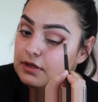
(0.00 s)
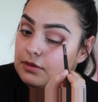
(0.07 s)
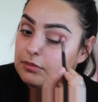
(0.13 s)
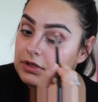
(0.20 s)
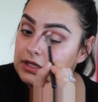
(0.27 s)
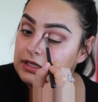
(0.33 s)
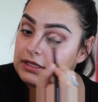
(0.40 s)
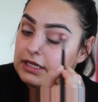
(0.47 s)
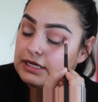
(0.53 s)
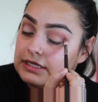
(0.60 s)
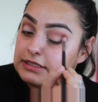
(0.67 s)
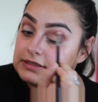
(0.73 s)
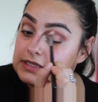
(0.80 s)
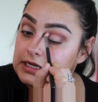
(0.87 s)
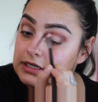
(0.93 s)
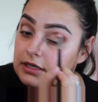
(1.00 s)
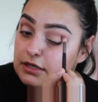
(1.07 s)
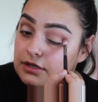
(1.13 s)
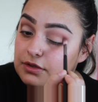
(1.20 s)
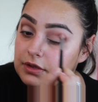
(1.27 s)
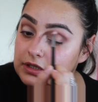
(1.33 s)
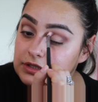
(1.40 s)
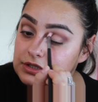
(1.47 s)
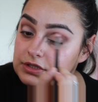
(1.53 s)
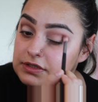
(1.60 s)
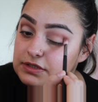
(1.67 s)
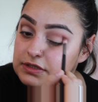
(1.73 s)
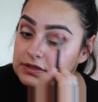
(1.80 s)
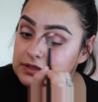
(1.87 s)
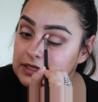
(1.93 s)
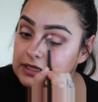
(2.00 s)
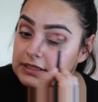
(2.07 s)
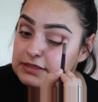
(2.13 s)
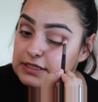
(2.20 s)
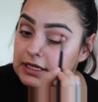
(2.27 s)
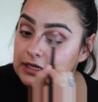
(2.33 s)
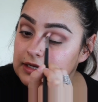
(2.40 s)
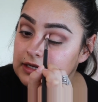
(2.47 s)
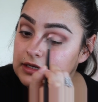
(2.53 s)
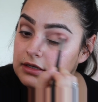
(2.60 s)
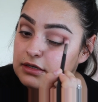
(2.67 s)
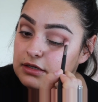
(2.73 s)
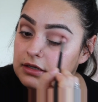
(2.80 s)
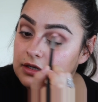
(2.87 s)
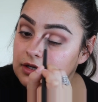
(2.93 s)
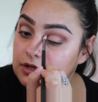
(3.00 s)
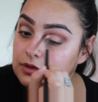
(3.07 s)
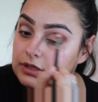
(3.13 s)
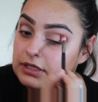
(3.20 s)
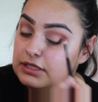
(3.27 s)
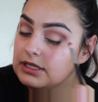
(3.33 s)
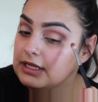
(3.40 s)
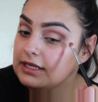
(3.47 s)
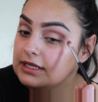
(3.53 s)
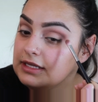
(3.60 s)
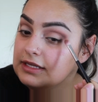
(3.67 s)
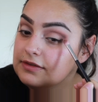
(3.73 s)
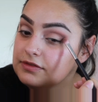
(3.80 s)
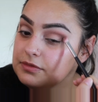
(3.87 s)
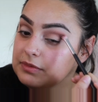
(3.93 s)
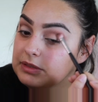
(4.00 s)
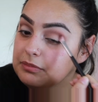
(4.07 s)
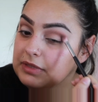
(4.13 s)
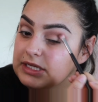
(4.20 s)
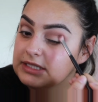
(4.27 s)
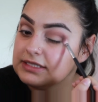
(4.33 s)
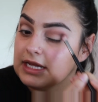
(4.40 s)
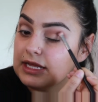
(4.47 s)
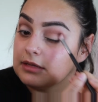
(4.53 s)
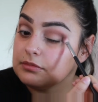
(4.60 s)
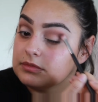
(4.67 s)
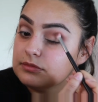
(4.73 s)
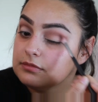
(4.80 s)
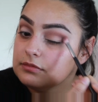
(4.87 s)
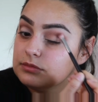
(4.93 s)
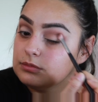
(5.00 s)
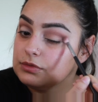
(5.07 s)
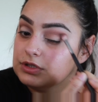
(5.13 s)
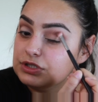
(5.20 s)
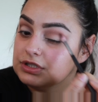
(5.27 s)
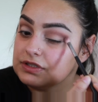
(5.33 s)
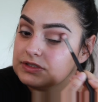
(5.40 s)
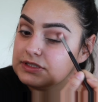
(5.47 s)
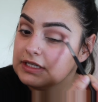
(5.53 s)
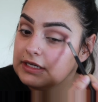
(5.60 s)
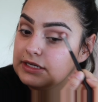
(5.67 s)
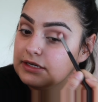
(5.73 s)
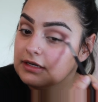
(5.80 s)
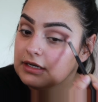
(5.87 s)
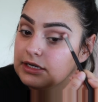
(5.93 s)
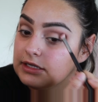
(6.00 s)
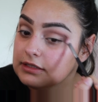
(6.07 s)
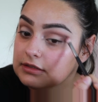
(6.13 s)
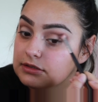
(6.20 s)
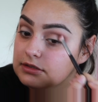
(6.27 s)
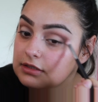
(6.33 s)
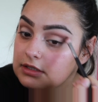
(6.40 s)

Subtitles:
really glad I decided to do this, just because like I said, it, you know, it gives me time to just sit here and